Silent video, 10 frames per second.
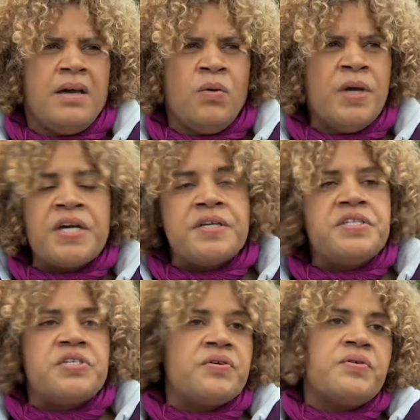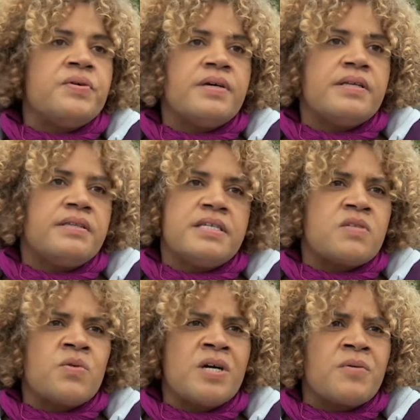We couldn't do
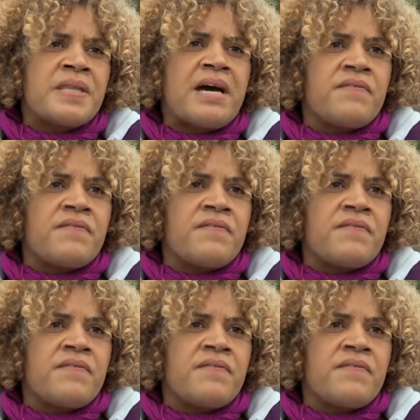this work without